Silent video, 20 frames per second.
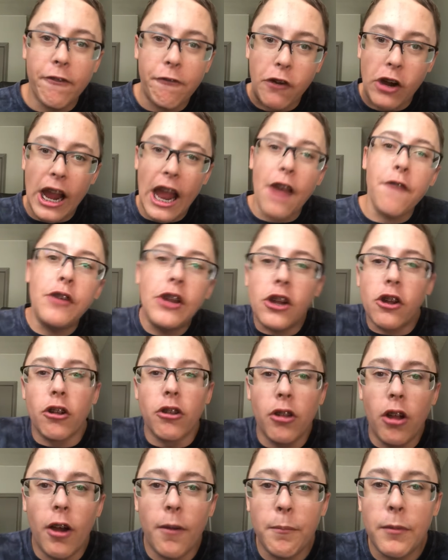for every
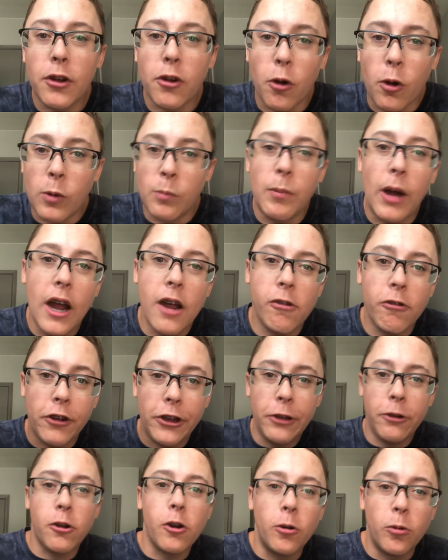kilometer or mile
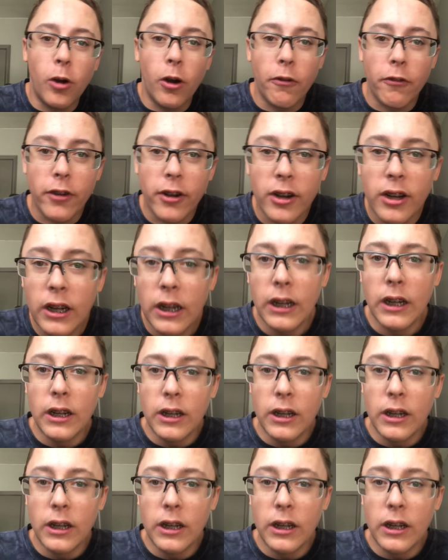you go over,